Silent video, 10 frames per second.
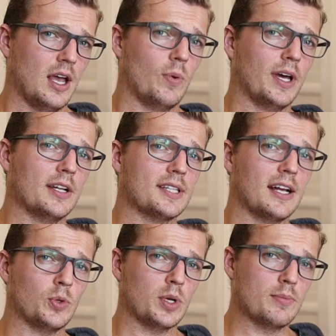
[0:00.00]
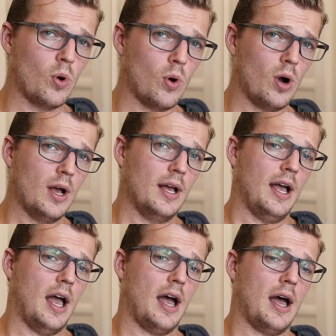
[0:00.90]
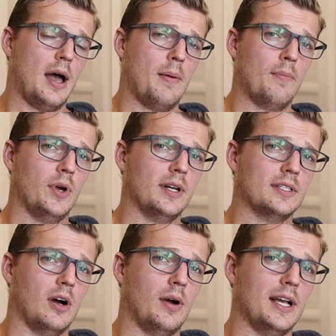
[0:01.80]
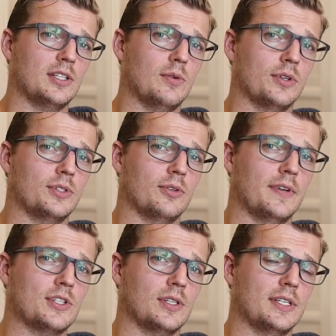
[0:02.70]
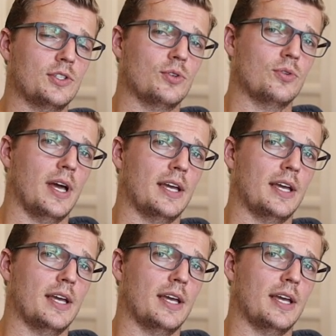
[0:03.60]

We're gonna start doing more. I actually want to eventually do